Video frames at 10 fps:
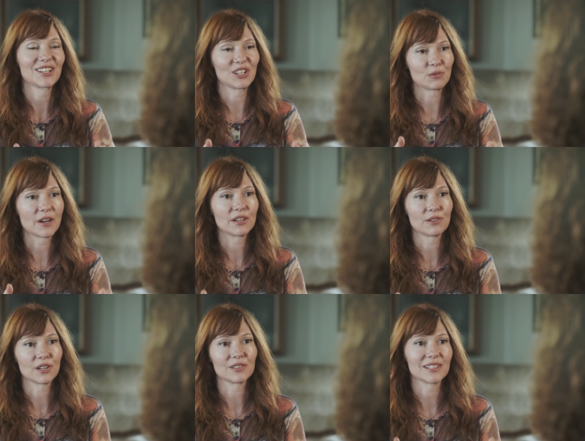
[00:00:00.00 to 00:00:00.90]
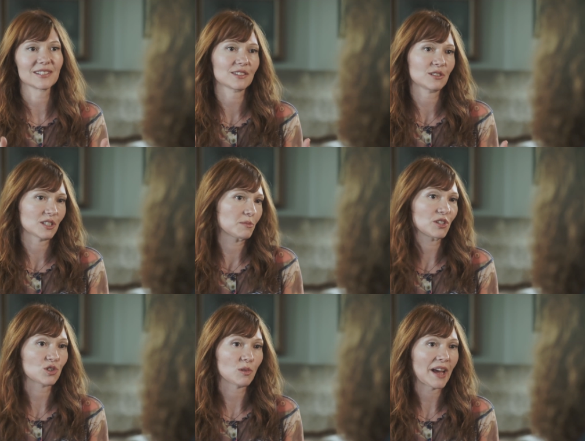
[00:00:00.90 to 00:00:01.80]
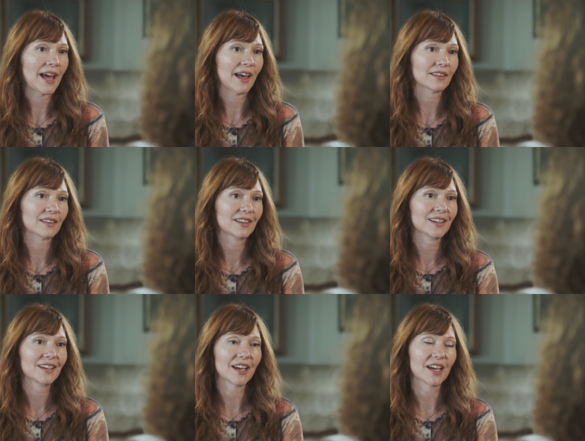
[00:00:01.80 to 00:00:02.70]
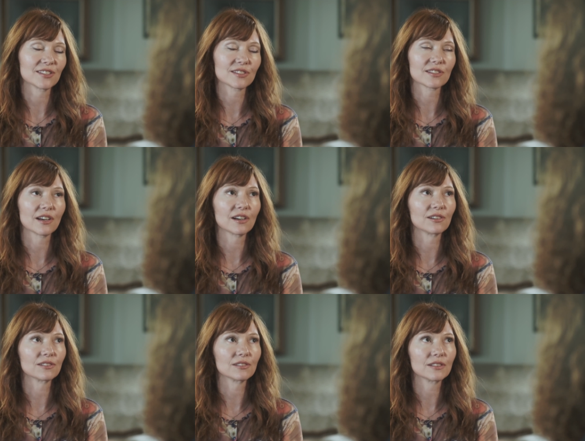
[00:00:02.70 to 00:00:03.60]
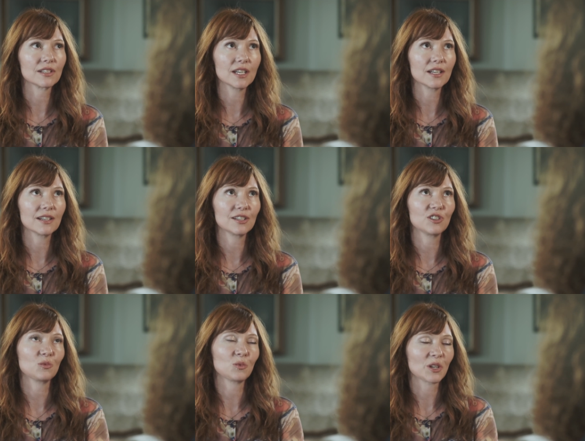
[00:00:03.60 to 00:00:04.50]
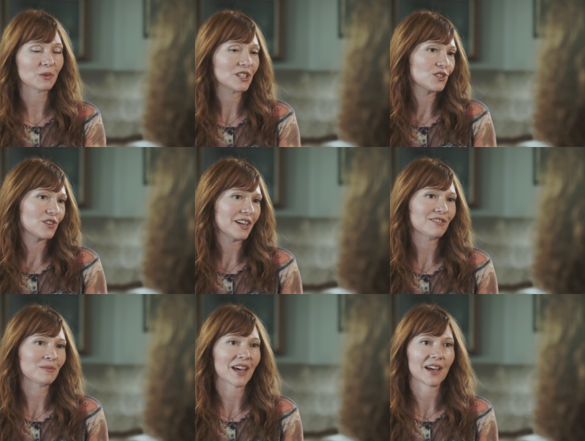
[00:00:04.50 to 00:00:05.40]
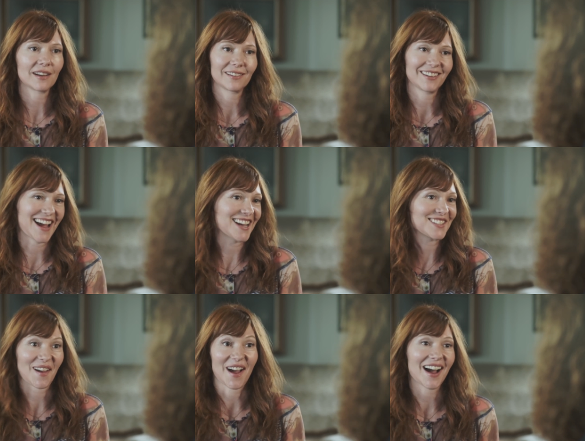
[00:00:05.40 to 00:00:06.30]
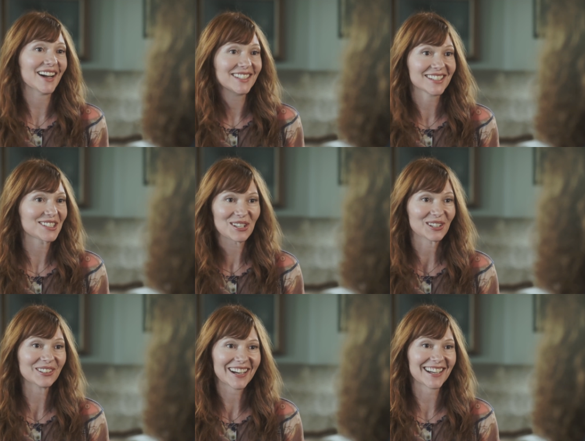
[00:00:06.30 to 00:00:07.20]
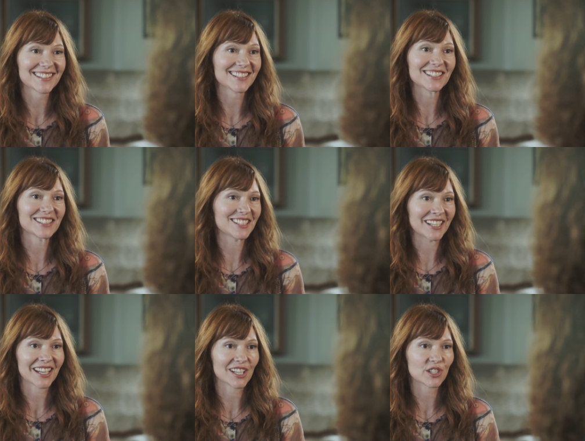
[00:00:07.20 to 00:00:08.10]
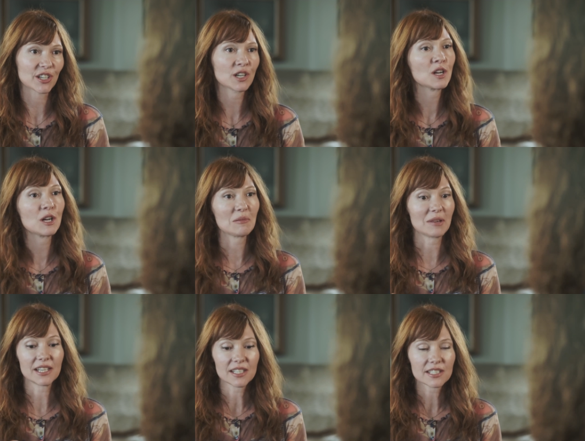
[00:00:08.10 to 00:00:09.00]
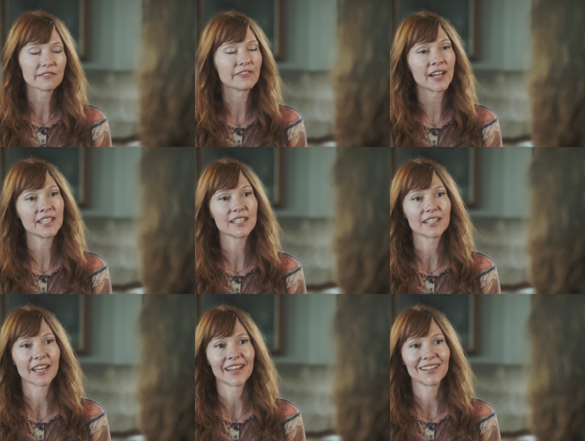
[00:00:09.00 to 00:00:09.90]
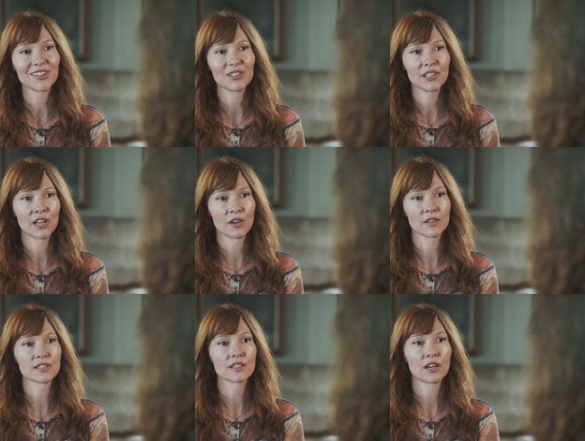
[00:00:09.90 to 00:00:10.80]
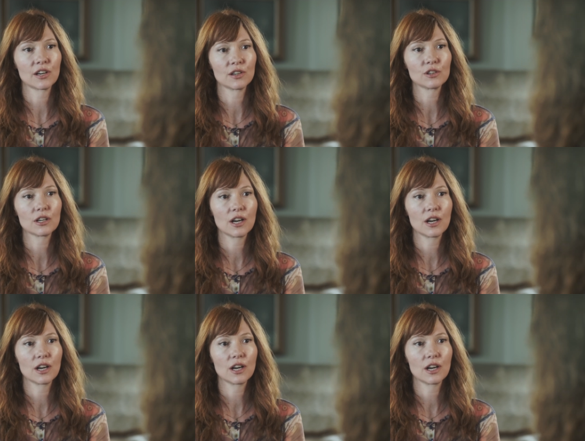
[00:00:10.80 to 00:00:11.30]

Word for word: the Red Road is the spiritual path. Mm. And so when we stray from that, as I did too as a teenager, but to find it again, you know, and so